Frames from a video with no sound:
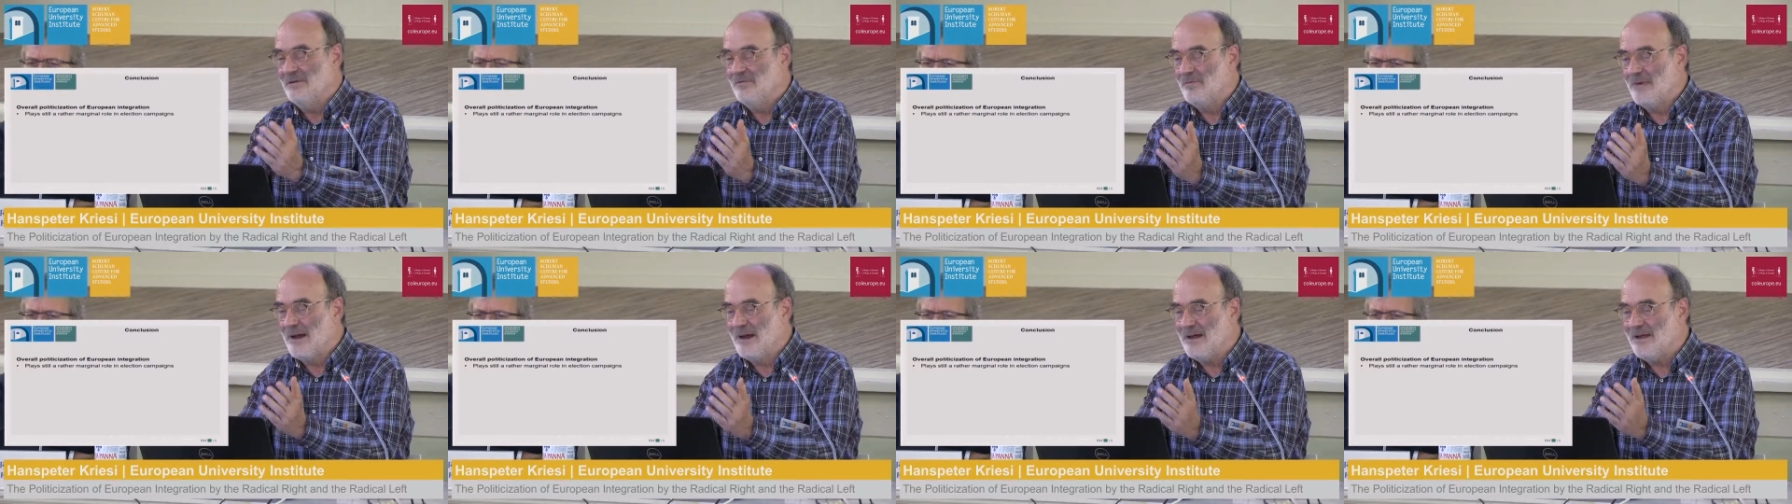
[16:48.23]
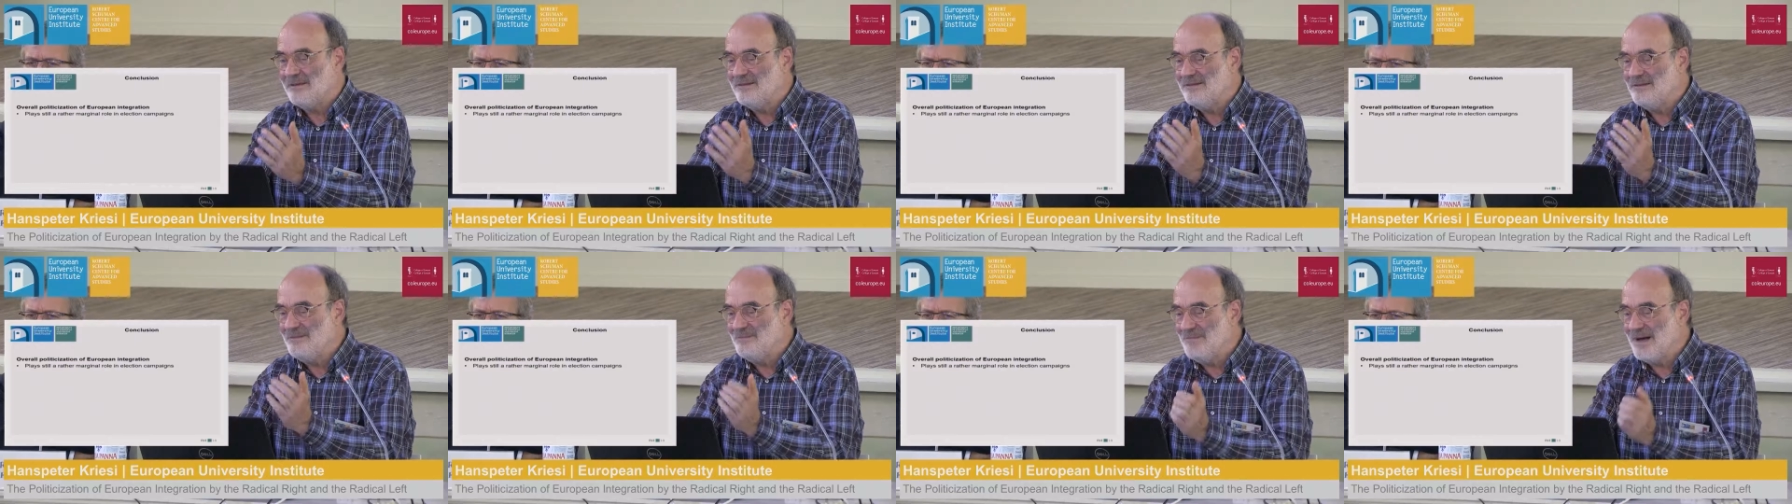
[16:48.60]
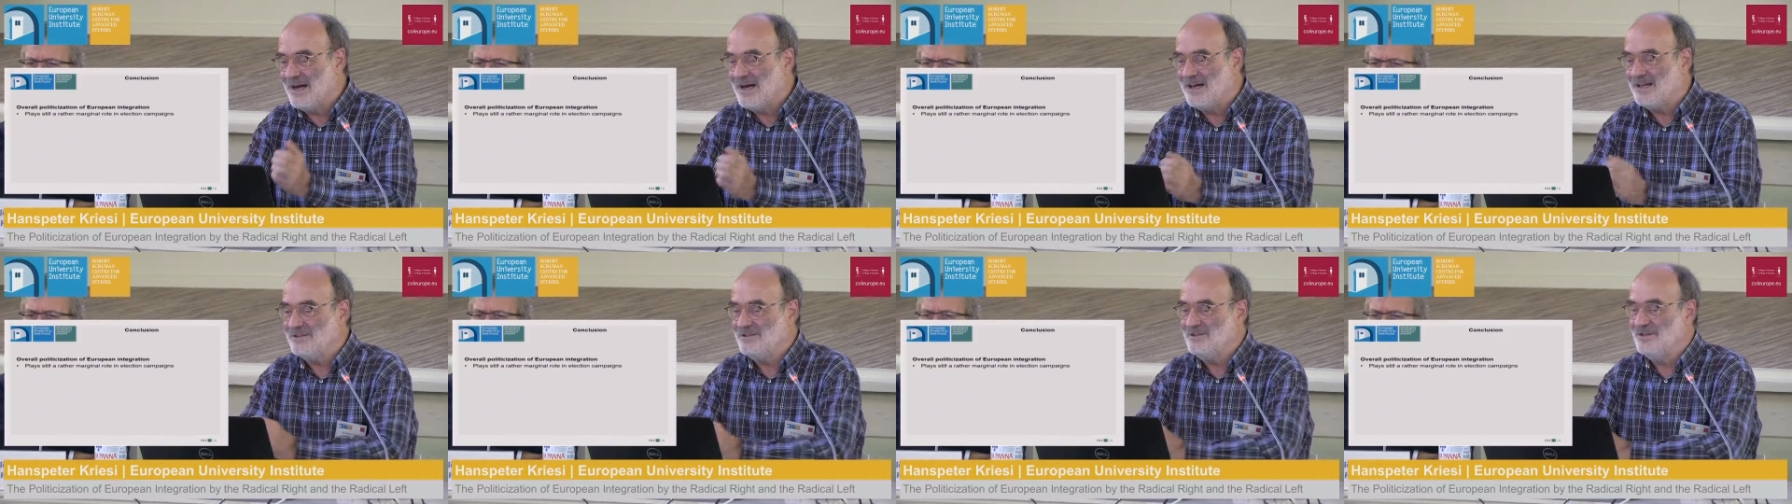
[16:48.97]
rather
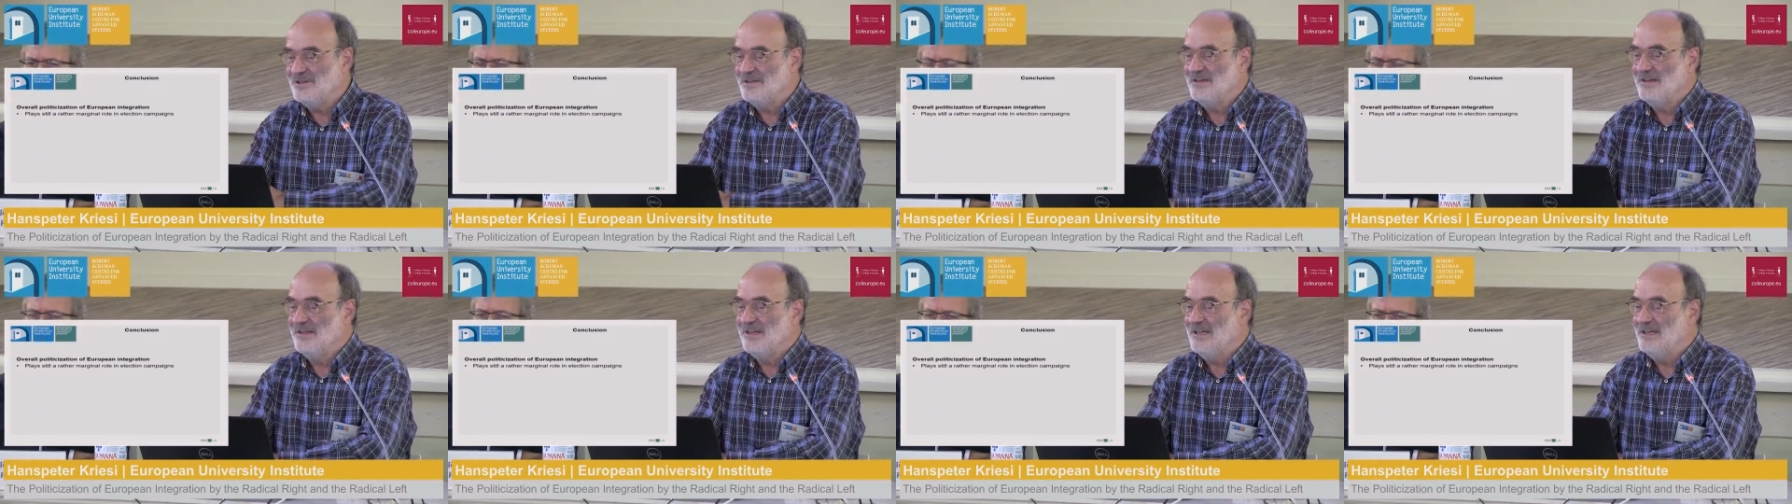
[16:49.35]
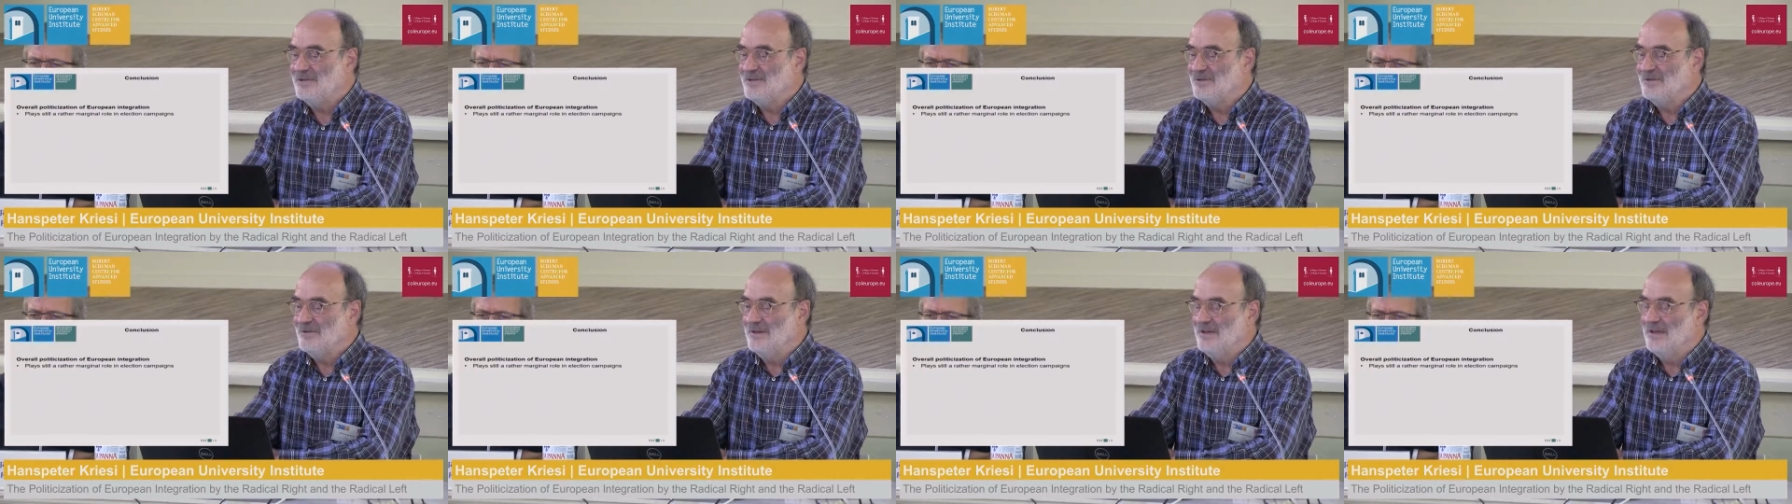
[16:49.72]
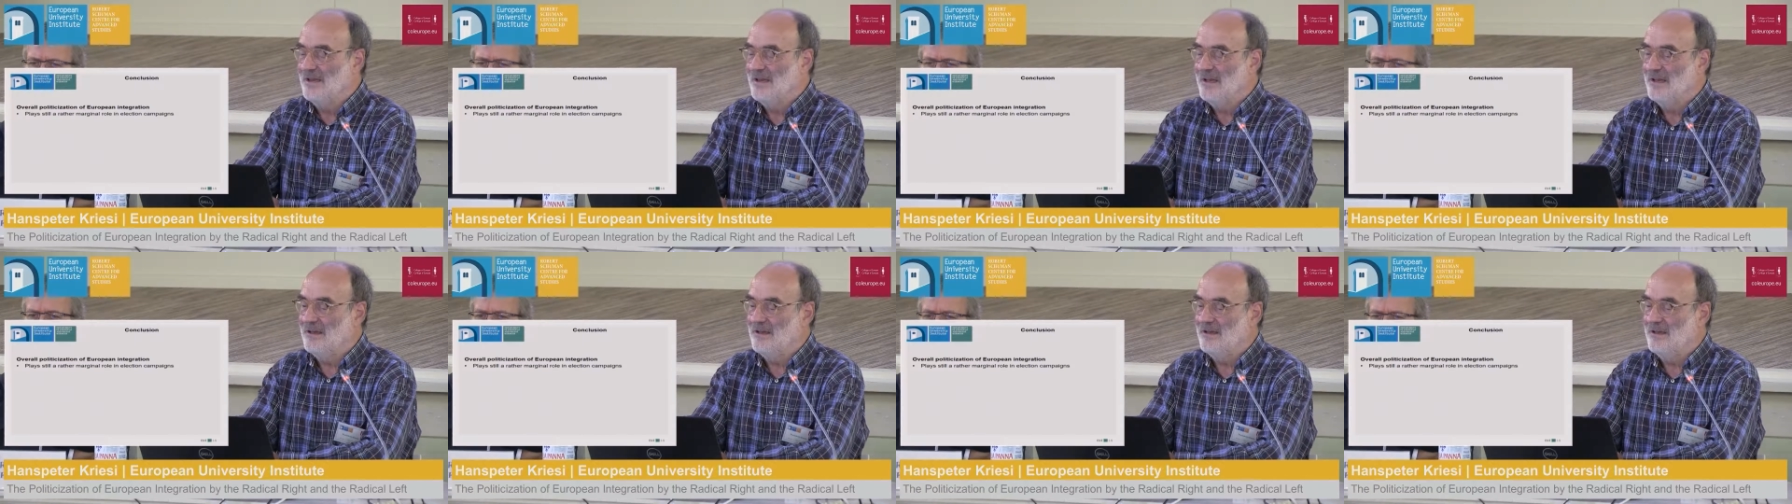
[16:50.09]
marginal issue in
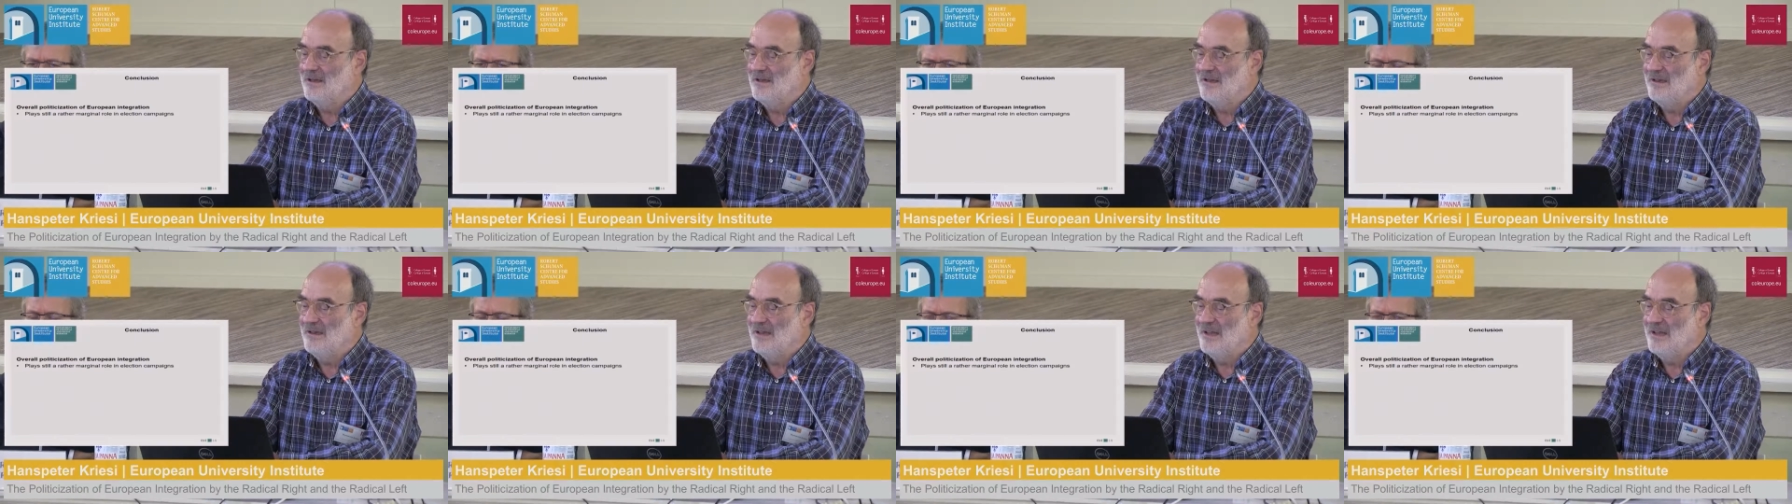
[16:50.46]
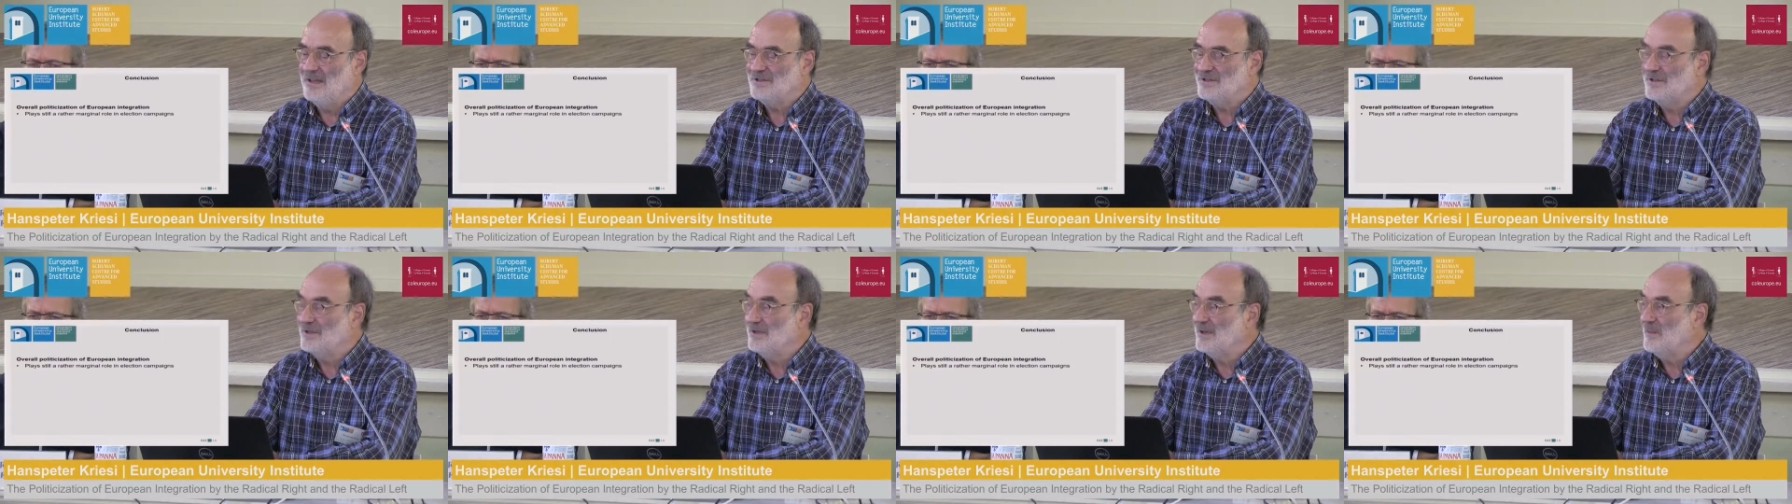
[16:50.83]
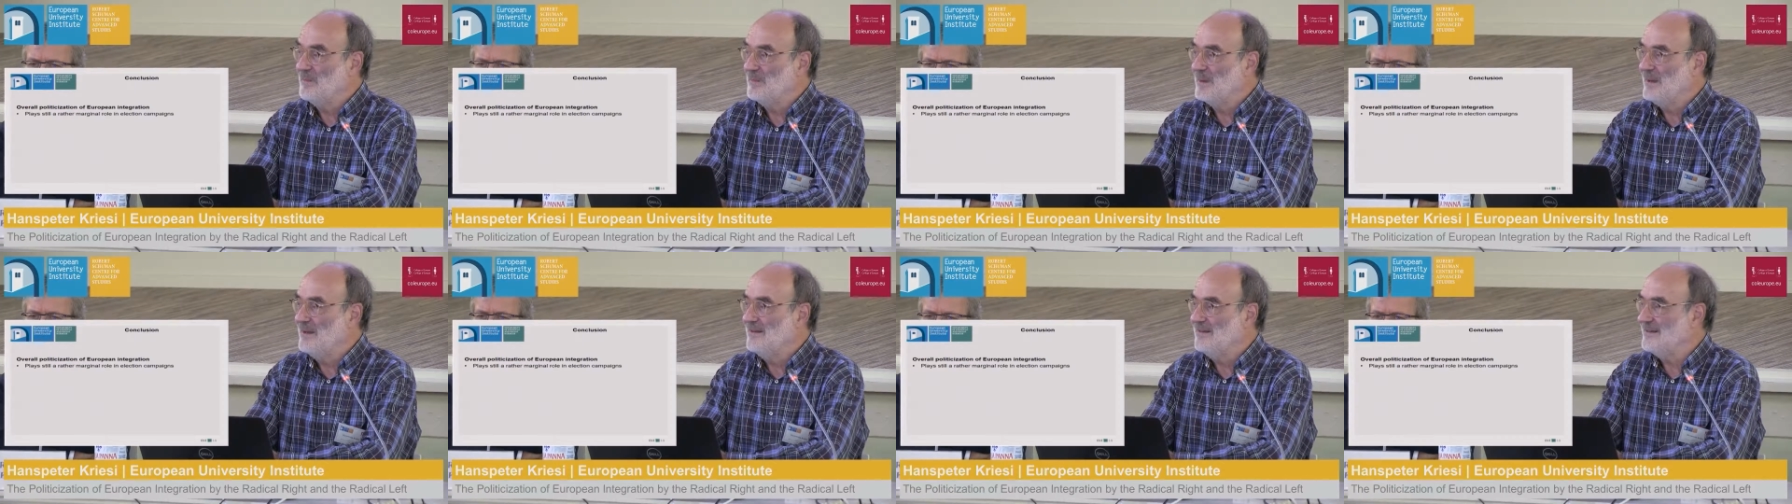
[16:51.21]
uh, election
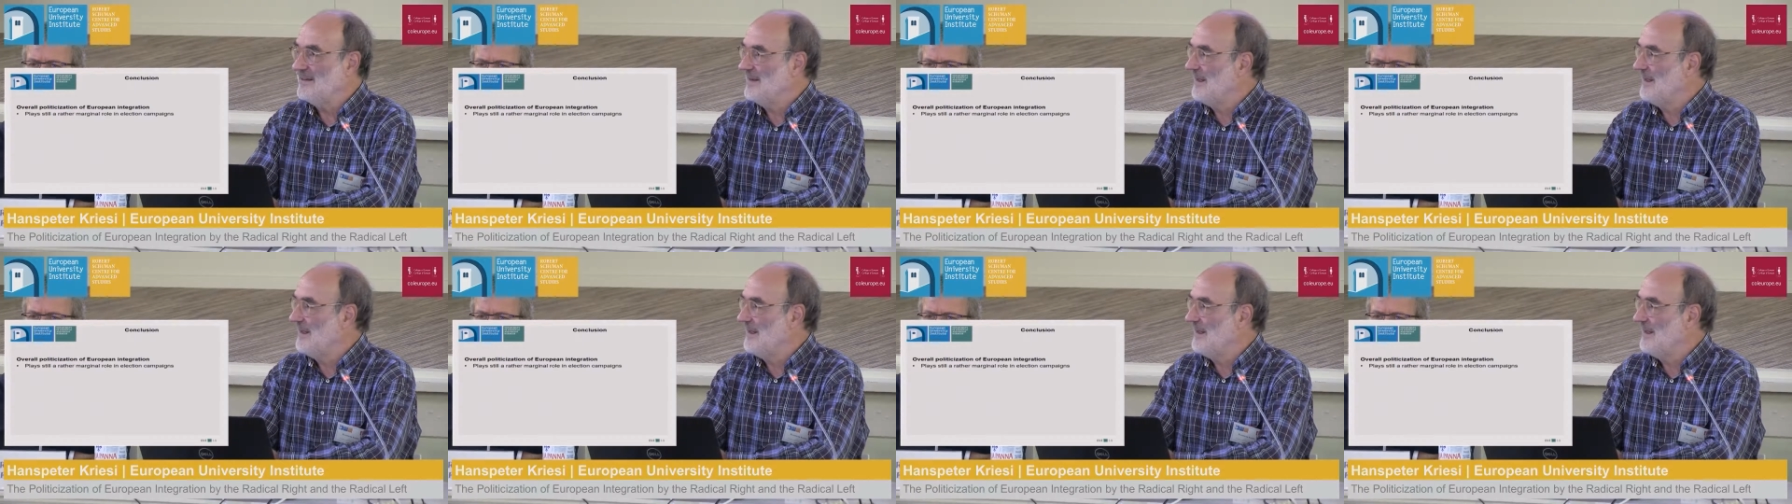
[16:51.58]
campaigns.